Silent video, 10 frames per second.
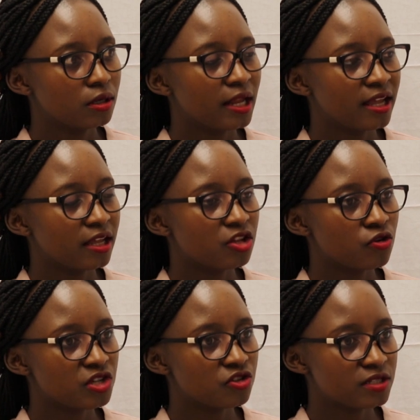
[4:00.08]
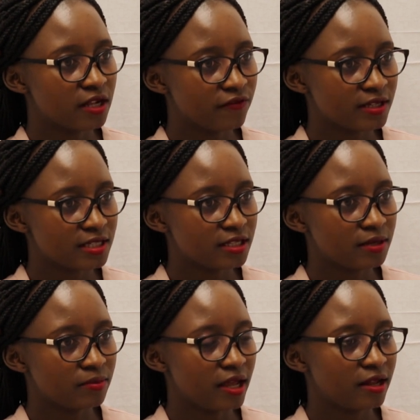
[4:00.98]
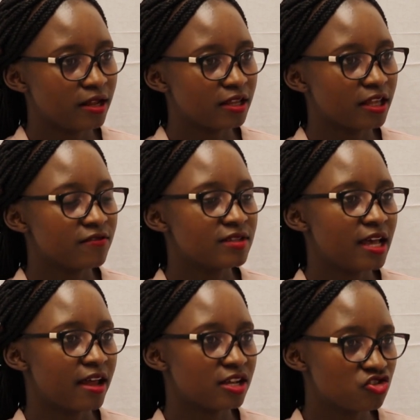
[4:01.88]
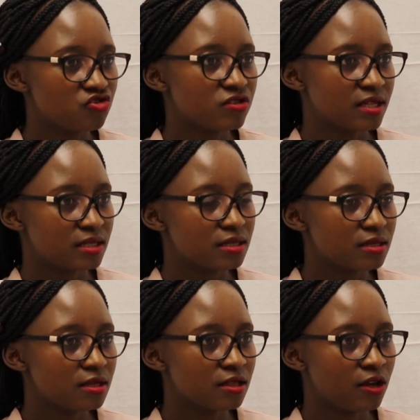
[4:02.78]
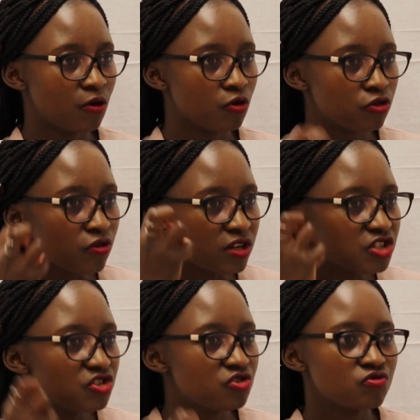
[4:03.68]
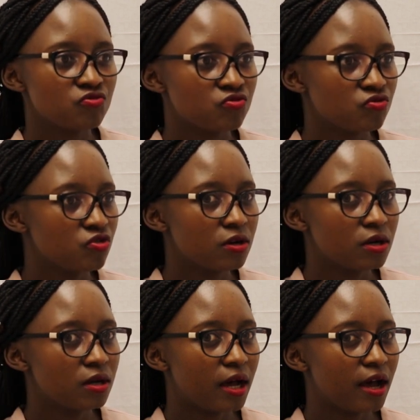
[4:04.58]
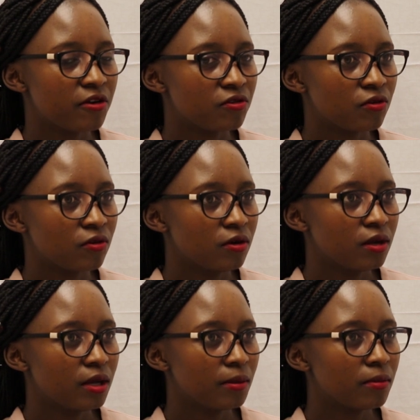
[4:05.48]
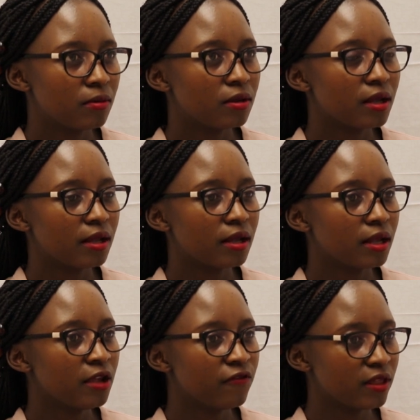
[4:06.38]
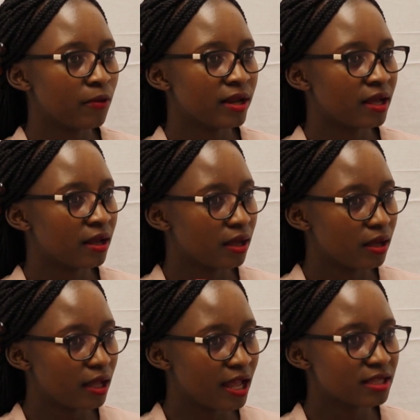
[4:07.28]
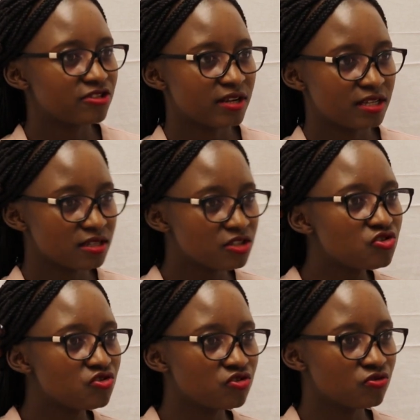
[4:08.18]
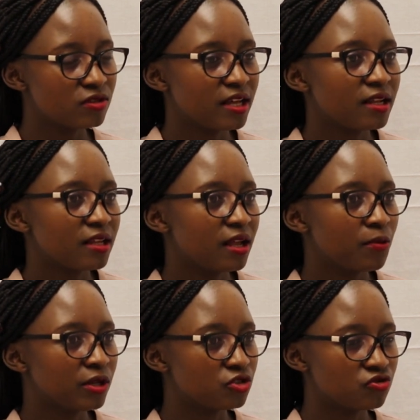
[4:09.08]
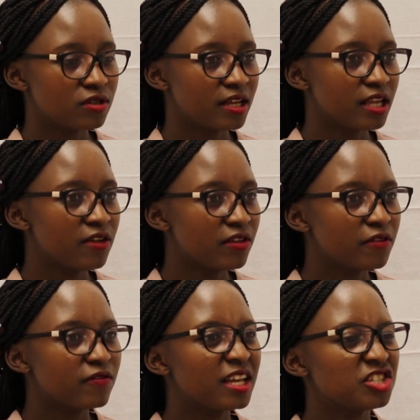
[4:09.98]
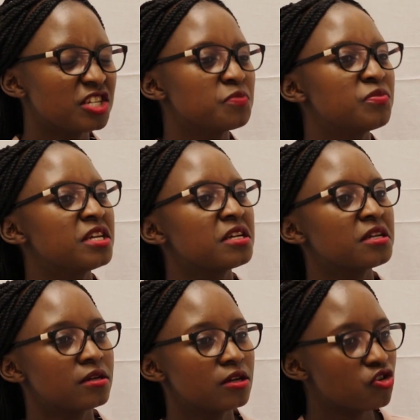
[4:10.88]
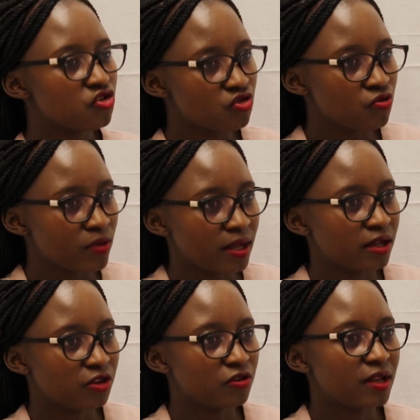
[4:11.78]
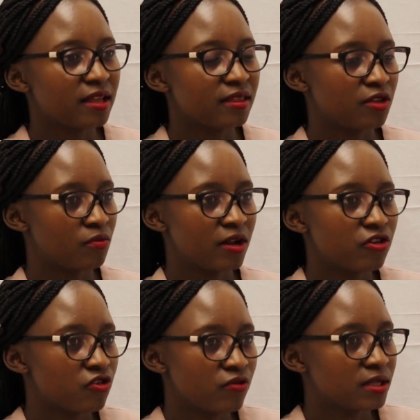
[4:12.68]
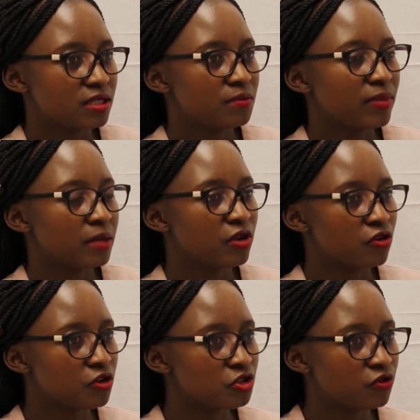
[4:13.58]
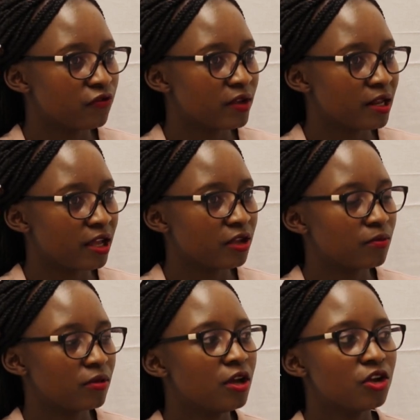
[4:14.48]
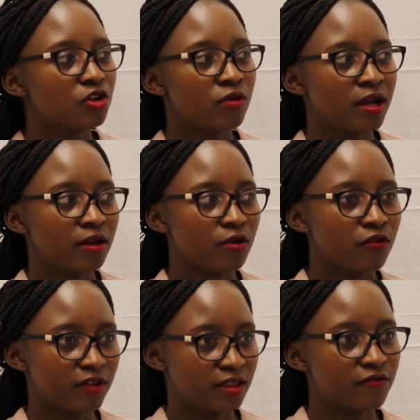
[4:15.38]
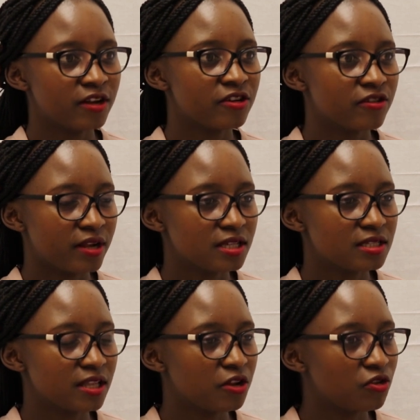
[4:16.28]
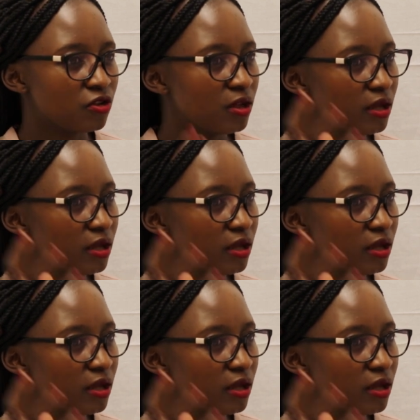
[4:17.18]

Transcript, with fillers: like it lowers your self-esteem and then it gives the other students the authority to i don't know if they wanna act racist to you then they will do that even if they're just being cruel you know like the normal cruelty but because you feel like you're of a different race then